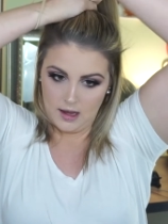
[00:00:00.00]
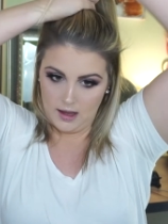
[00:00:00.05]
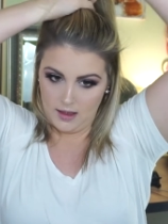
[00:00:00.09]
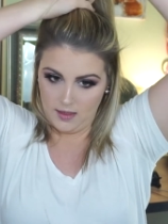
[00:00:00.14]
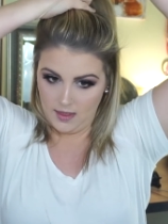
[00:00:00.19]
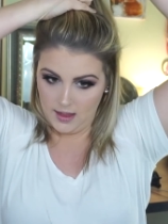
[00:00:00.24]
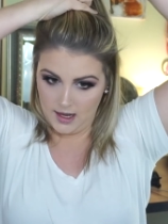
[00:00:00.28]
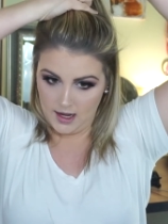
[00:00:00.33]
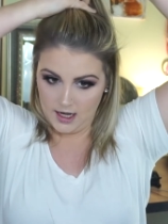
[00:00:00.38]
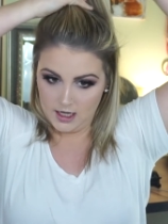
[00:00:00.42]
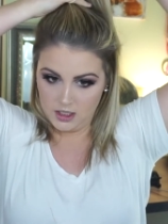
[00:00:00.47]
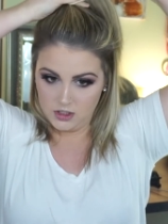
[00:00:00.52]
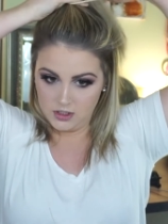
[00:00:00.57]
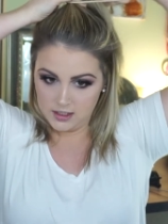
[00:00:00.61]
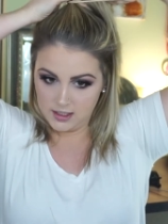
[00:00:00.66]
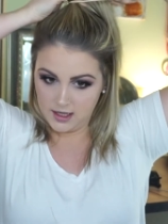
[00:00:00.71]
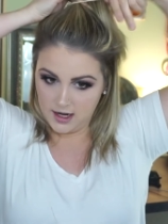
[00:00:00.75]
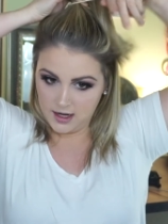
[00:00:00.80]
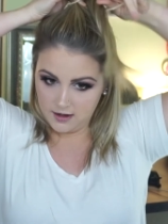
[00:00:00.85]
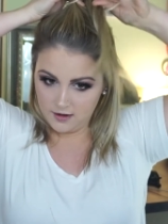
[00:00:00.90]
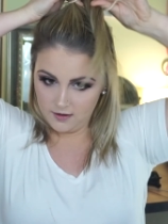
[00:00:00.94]
and then I
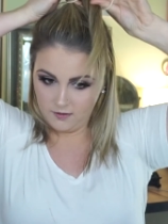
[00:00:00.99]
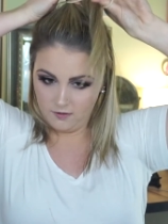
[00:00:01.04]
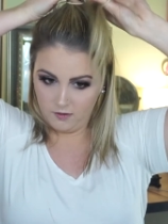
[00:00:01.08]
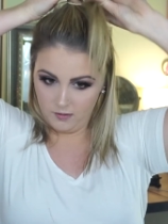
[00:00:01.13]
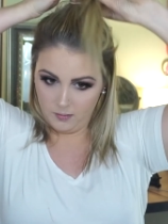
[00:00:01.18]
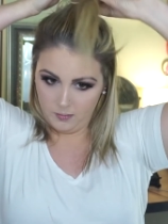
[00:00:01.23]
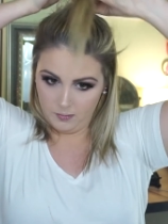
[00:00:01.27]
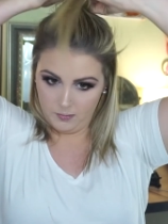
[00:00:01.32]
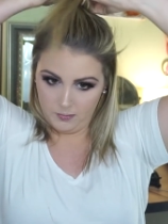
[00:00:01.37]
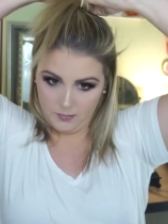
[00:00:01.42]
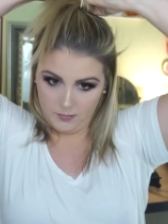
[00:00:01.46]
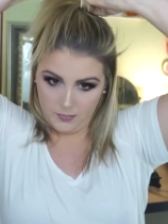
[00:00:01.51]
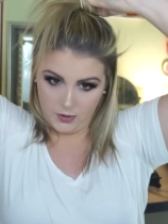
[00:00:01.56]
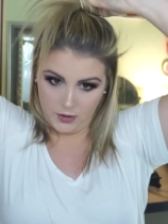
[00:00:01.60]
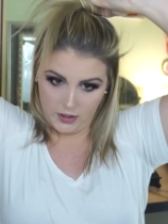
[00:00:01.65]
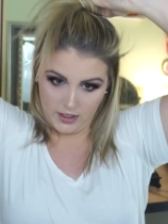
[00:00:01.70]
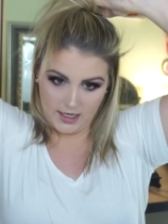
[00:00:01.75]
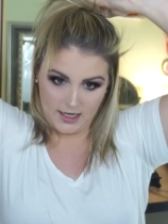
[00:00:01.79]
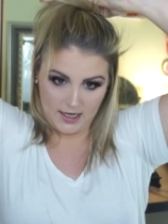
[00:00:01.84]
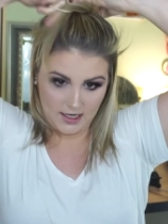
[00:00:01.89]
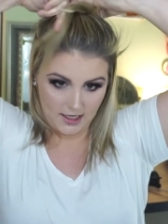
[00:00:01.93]
just kind of
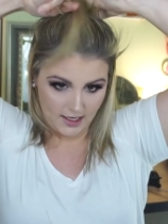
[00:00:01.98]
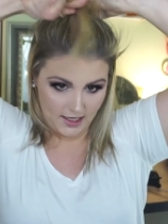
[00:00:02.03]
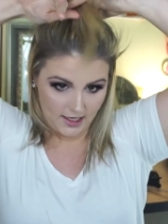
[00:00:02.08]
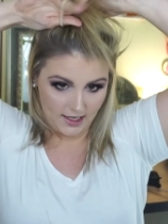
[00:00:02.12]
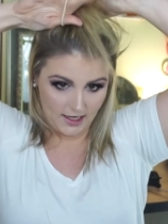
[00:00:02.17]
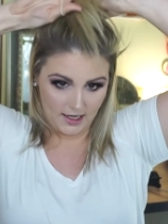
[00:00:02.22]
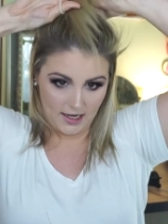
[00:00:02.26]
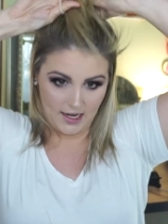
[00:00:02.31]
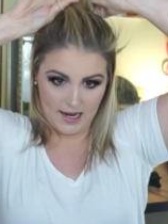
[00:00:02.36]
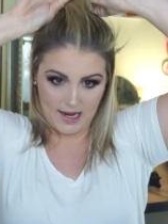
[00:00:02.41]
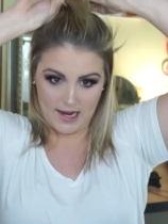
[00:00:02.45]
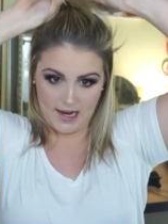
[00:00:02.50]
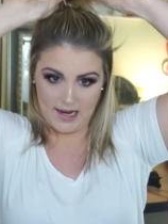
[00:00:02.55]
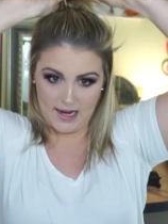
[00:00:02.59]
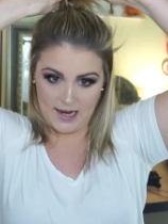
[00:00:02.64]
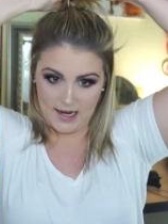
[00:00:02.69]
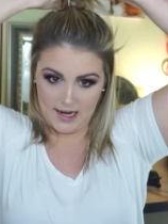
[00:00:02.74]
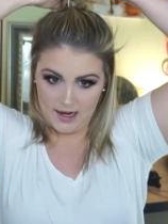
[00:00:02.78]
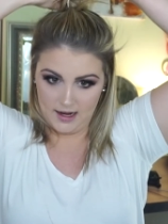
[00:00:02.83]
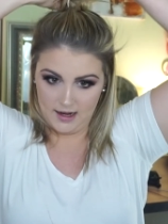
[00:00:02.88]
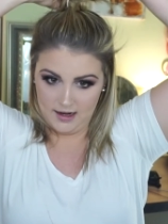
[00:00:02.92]
put it in
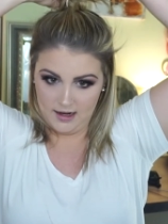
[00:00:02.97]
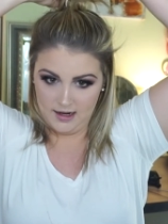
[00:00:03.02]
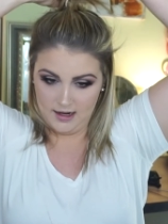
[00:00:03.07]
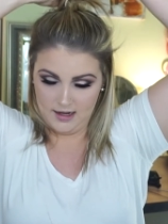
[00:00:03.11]
a